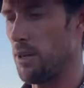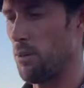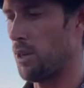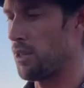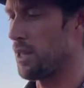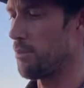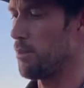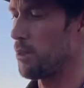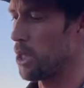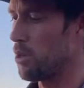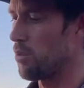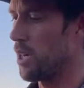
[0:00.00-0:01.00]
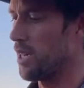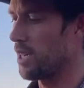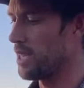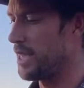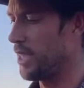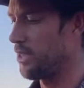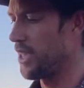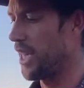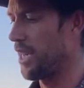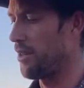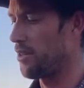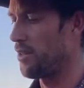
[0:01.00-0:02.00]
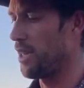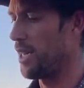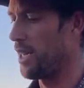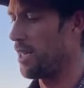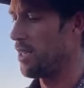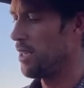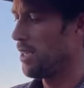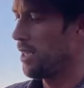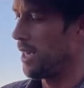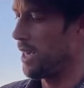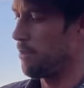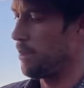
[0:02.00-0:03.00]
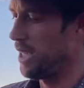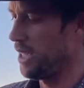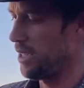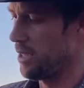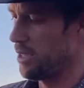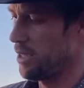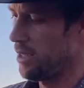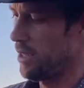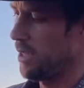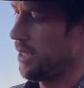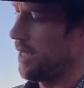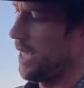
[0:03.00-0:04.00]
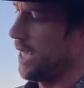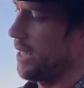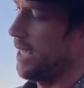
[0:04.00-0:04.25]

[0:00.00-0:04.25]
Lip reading: Where some people go wrong is they'll tie their knot up here like